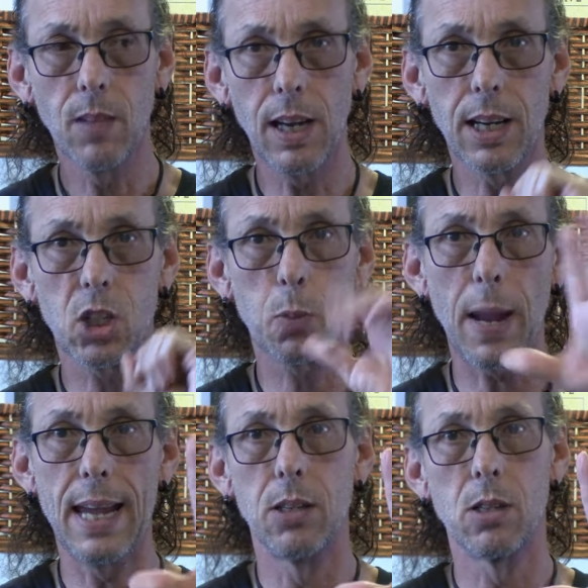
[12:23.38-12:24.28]
it
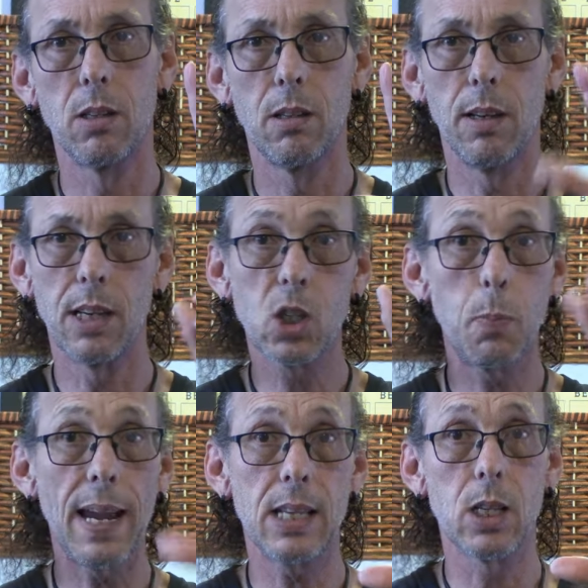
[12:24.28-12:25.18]
expands. And it
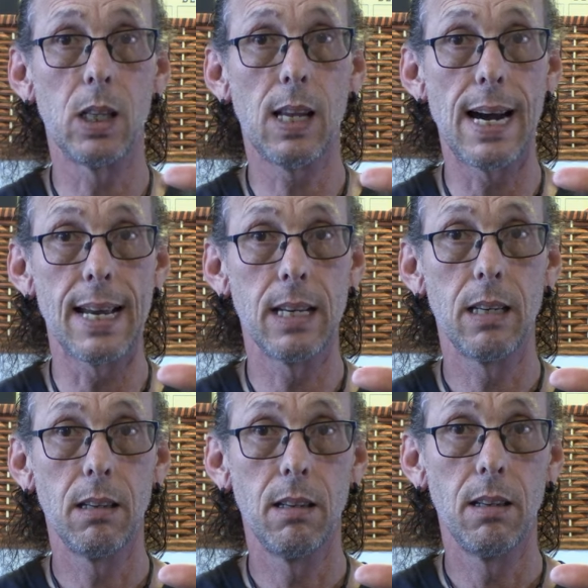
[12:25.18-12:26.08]
expands a lot,
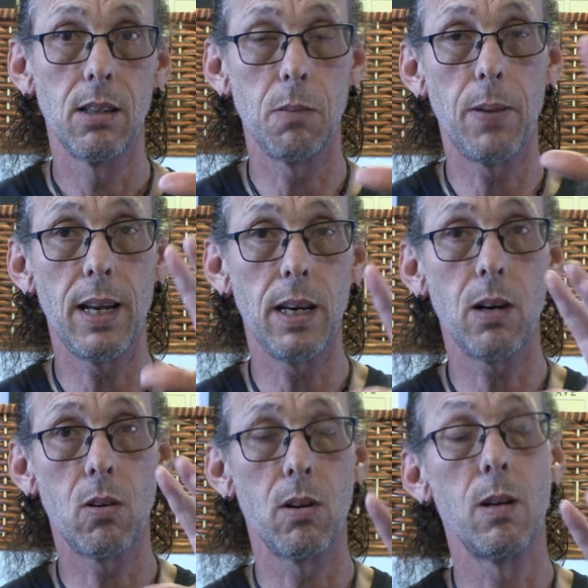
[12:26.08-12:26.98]
depending
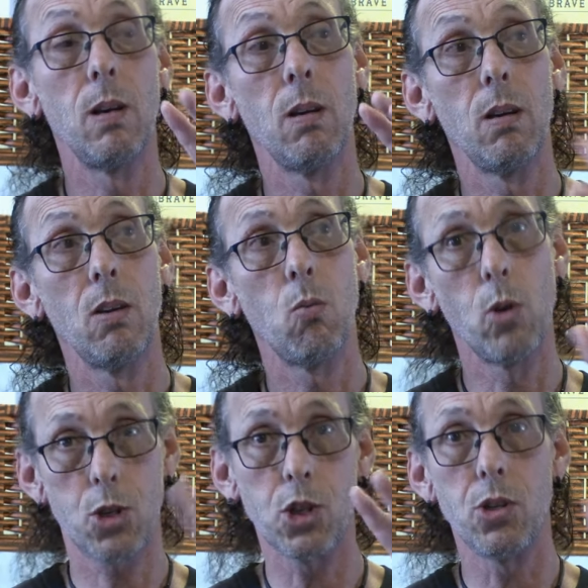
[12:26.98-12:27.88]
on
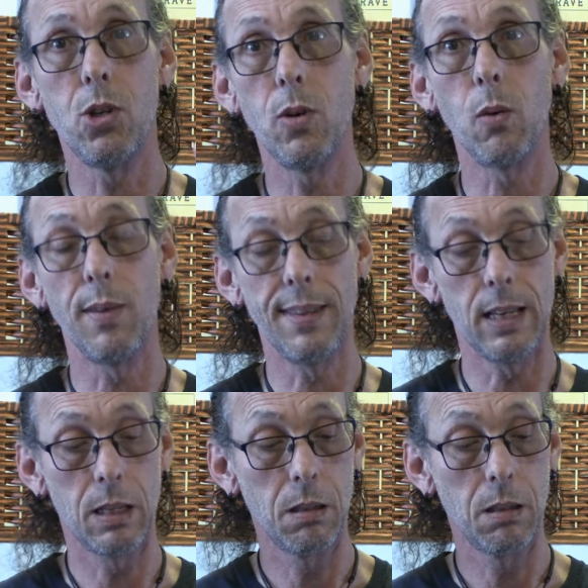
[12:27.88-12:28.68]
what you're doing with it.